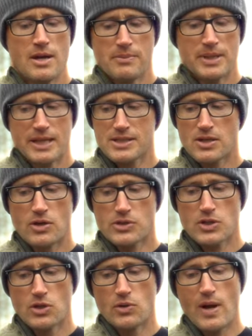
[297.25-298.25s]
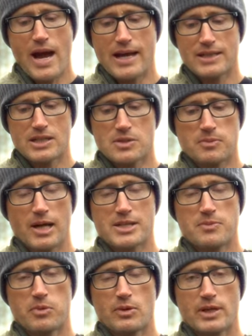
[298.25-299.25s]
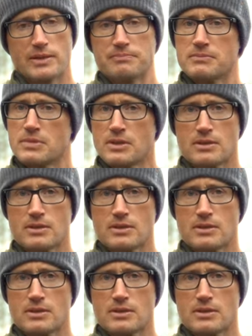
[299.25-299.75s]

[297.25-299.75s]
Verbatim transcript: Because also at this price point,